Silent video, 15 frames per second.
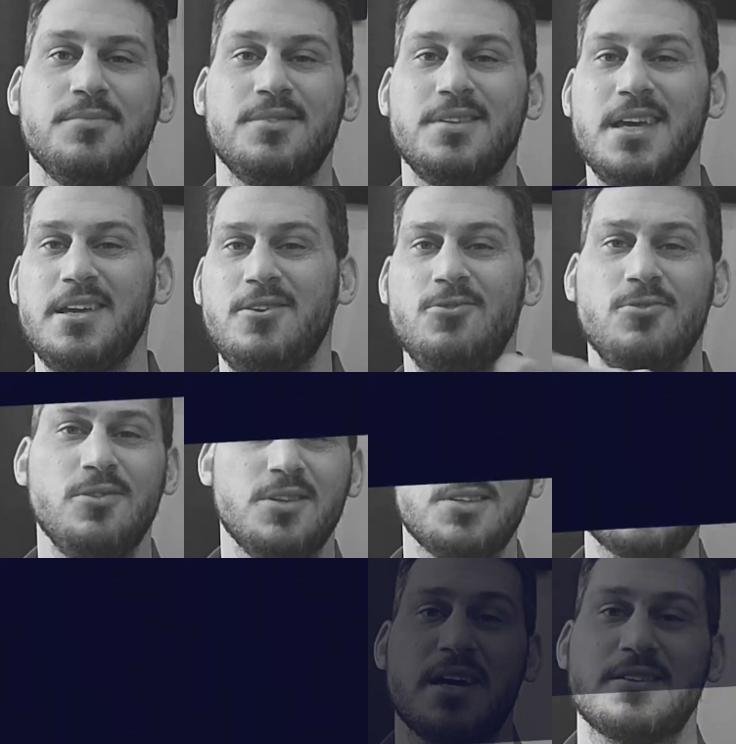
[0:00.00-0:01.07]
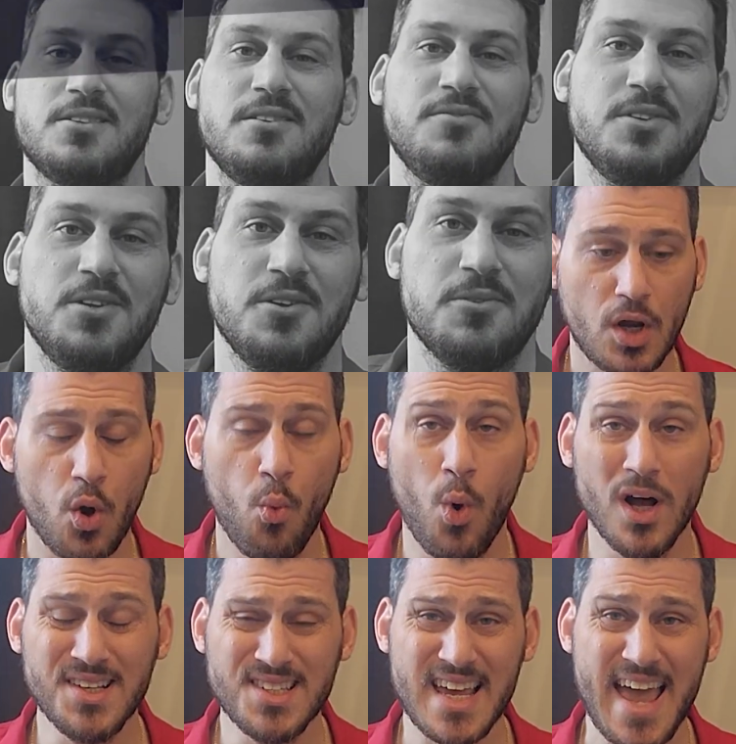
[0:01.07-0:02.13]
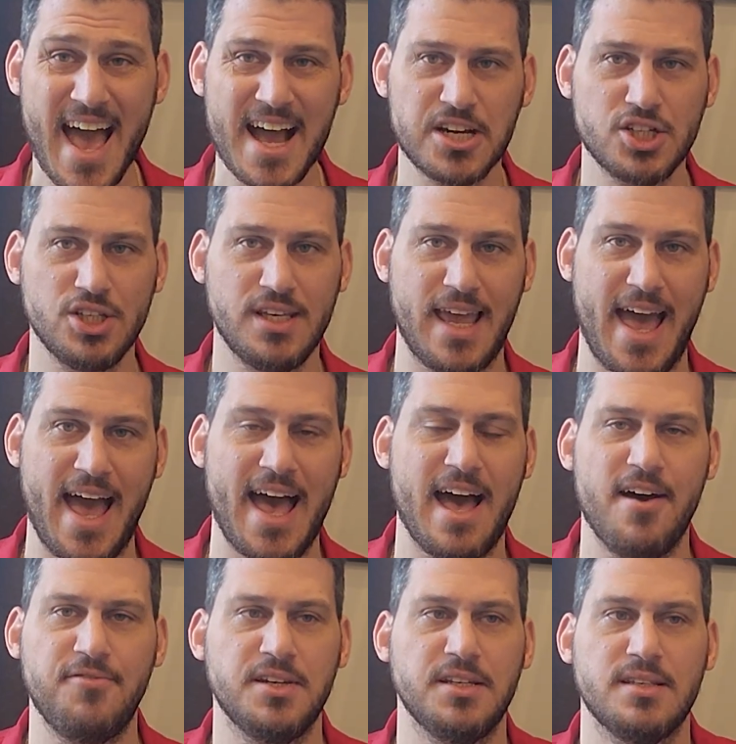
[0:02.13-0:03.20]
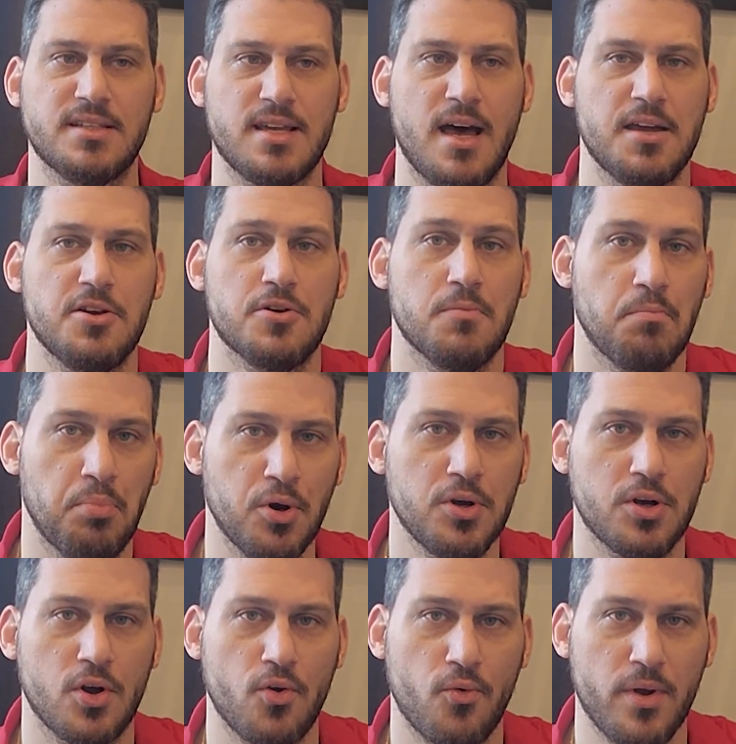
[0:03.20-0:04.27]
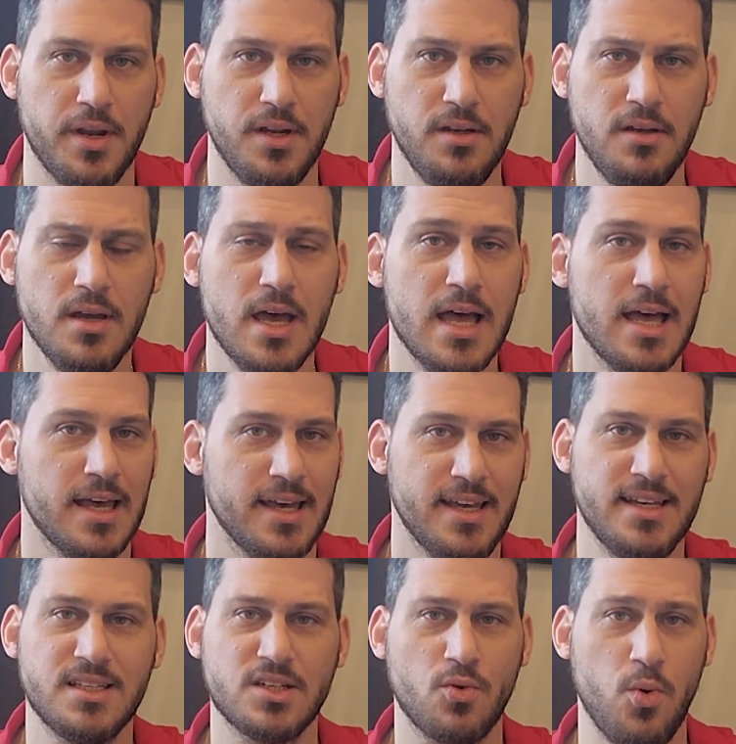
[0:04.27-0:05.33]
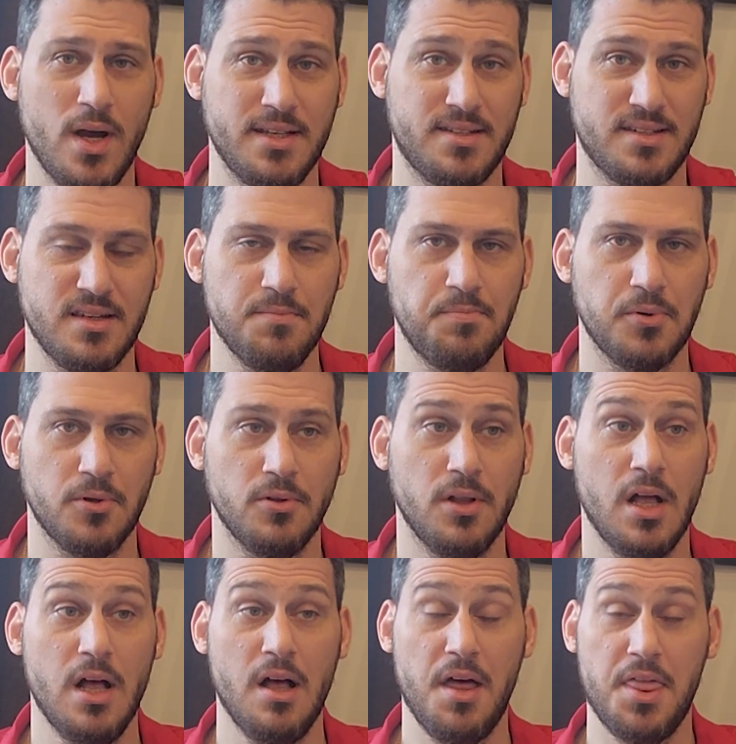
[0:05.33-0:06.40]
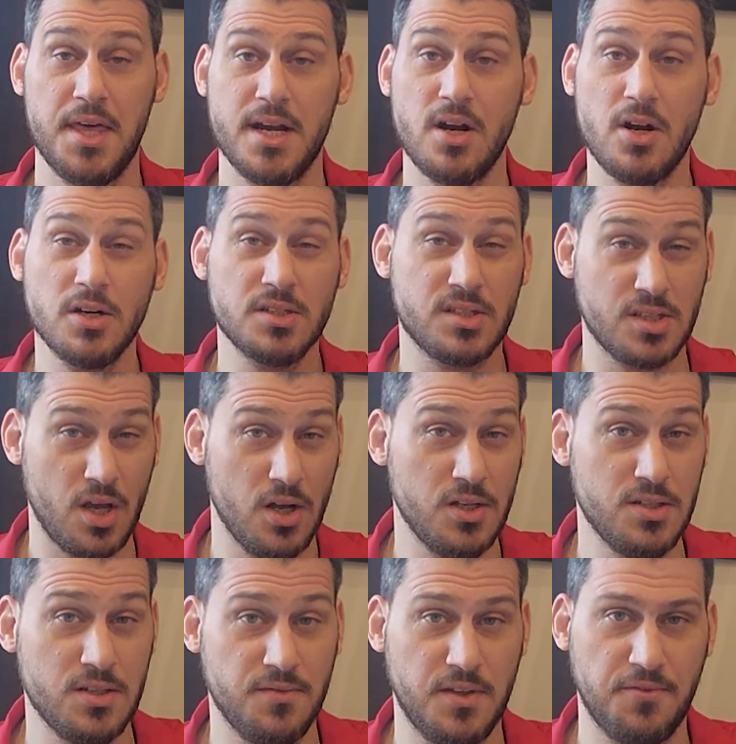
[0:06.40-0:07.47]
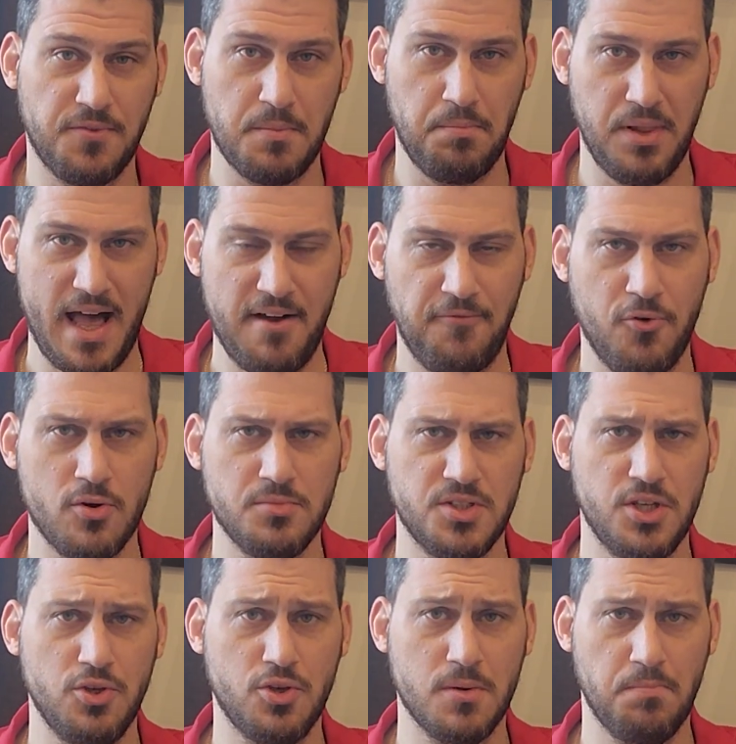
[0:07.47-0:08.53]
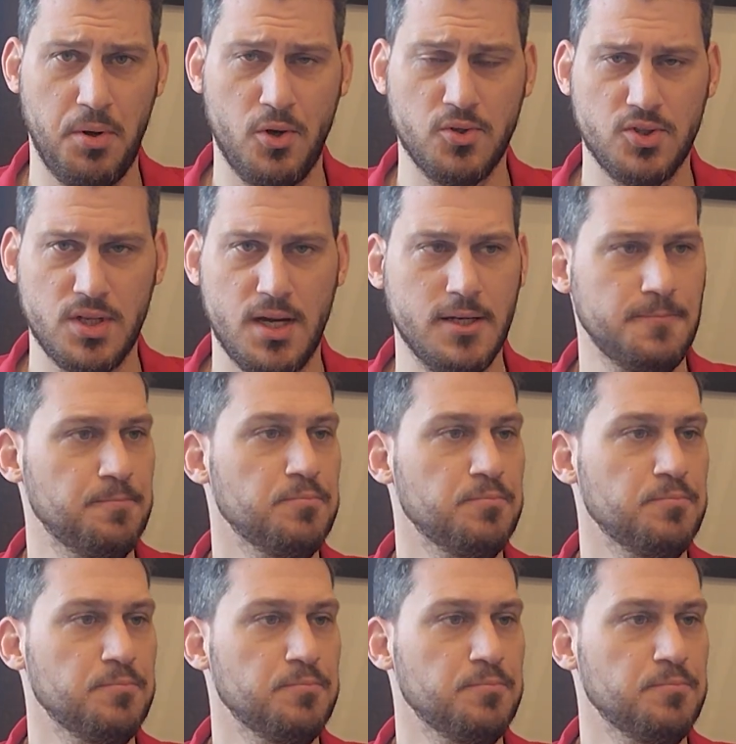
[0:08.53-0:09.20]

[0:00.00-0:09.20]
Thank you. Let's get back to the video. Once I actually have an entire book written, it's quite simple. There are tons of different platforms that you can post on.